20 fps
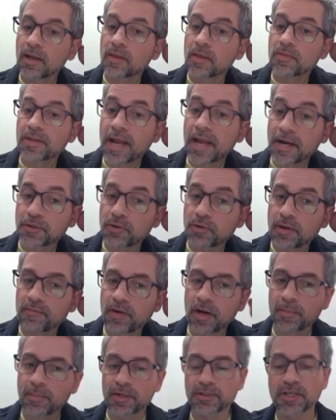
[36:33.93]
The natural
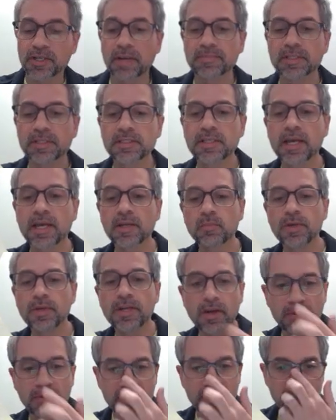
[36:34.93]
environment, chapter 10. We
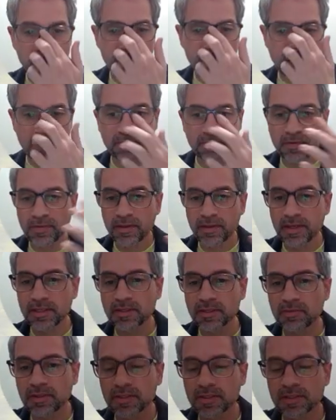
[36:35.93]
know this is the
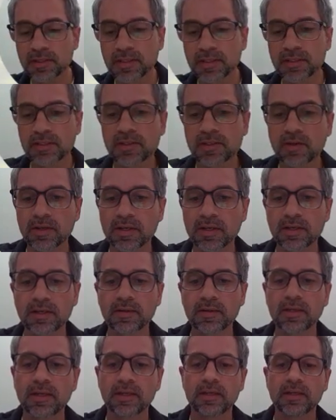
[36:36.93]
amphitheatre. It's got a
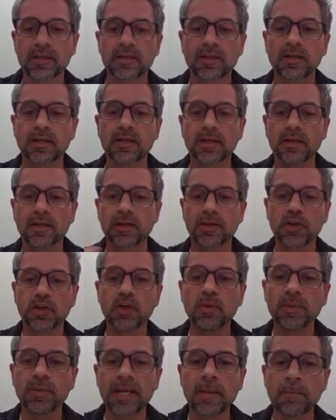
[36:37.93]

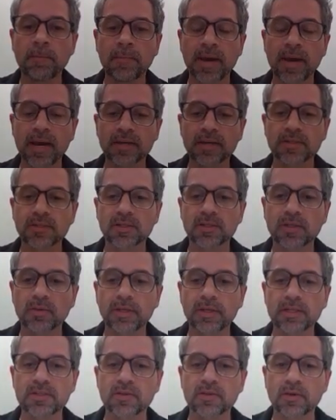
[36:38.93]
human impact to
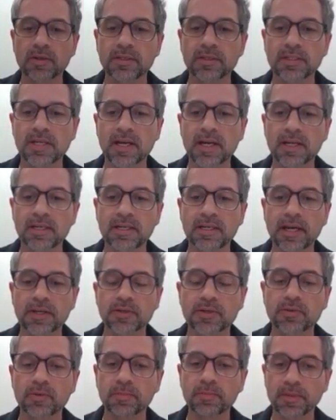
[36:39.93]
it. It's not entirely
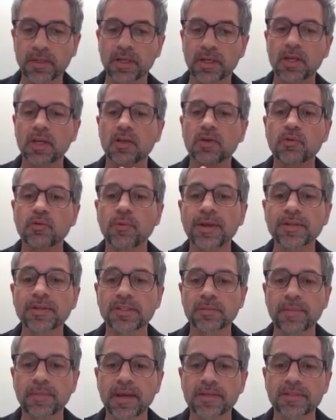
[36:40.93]
natural, but green
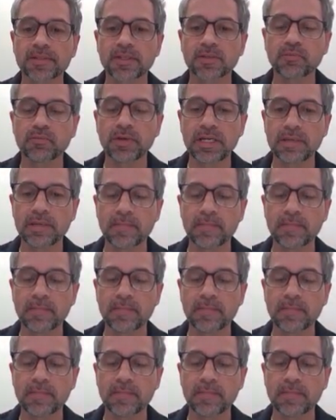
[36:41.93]
spaces really